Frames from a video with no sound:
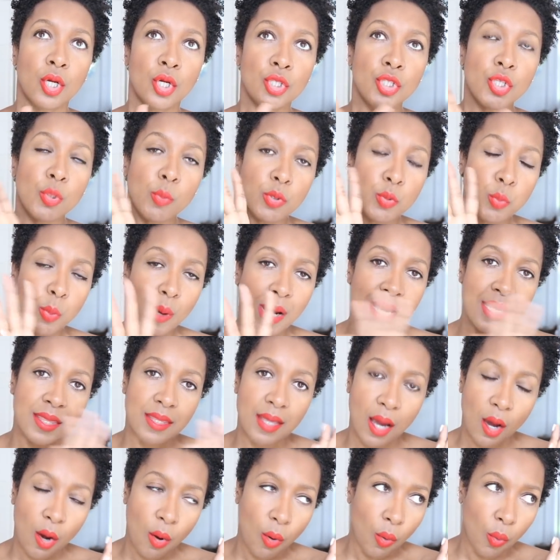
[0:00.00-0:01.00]
you would wear
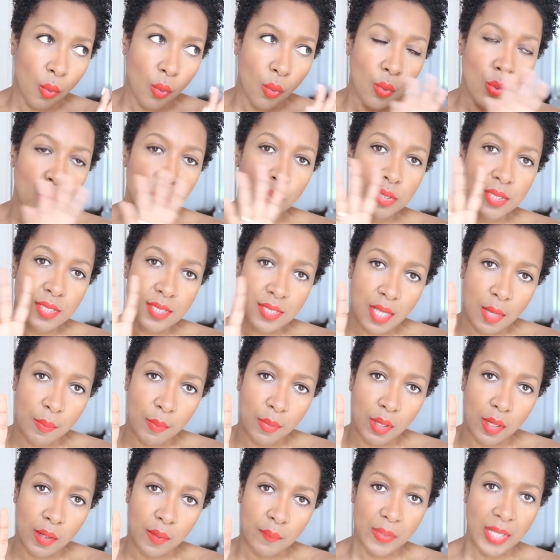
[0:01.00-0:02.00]
that all
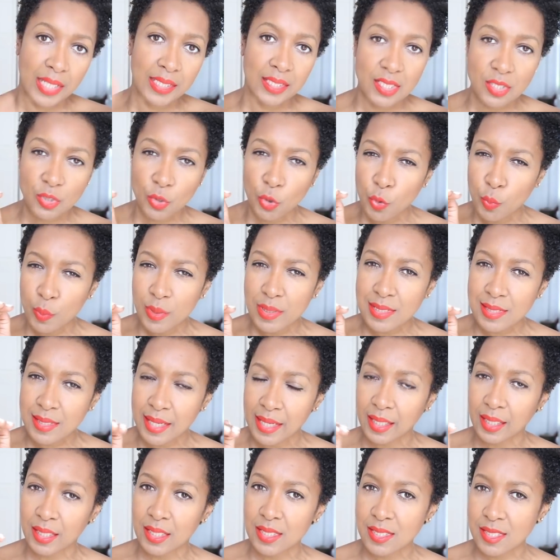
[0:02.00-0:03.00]
summer and it's almost
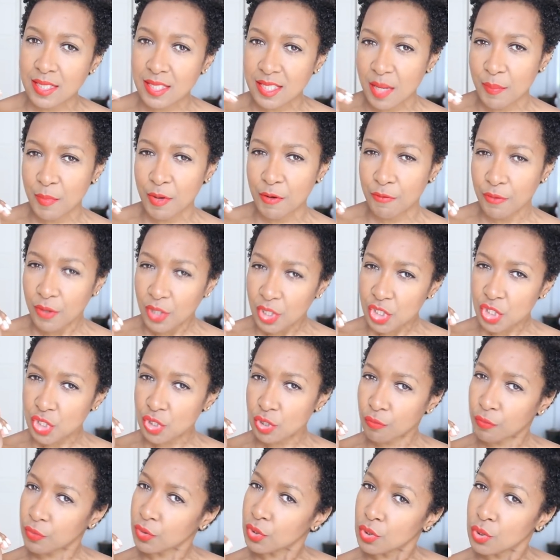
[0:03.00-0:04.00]
like a summer version
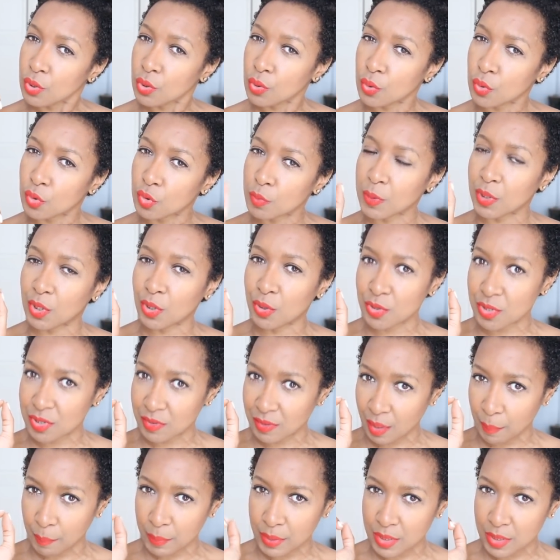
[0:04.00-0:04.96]
of a nude because of that